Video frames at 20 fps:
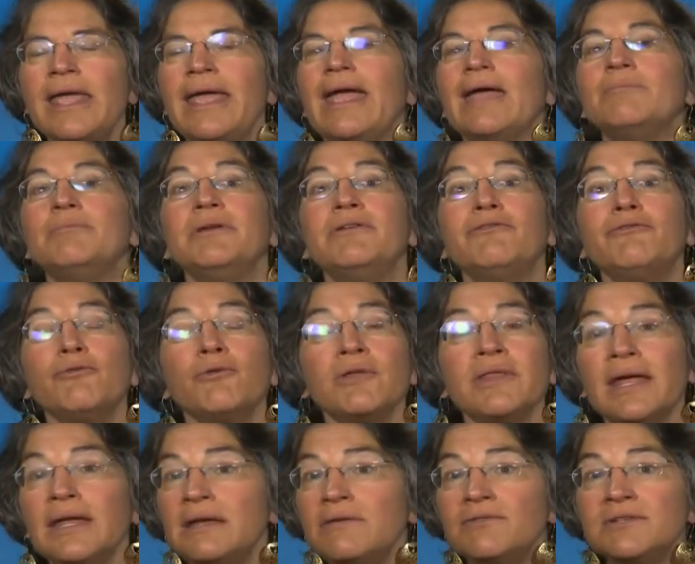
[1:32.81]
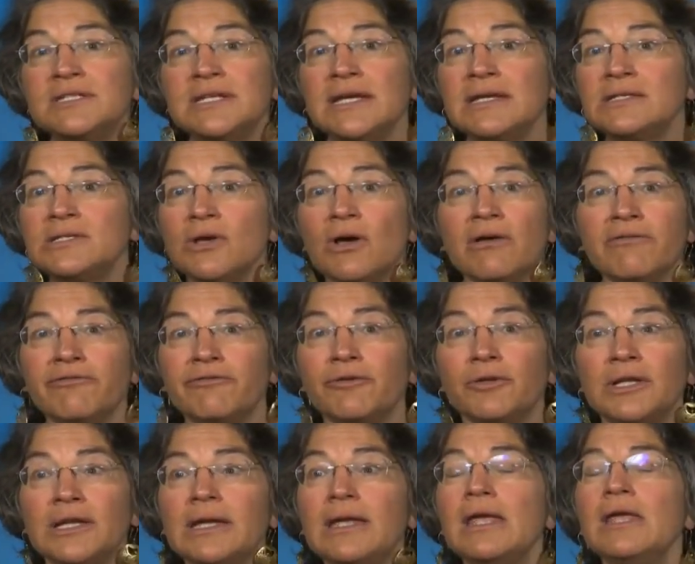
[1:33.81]
and before that even takes off
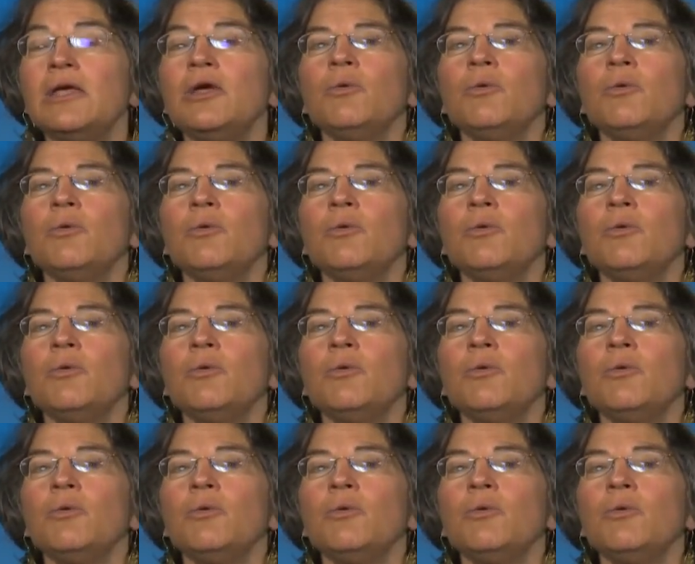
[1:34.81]
fully,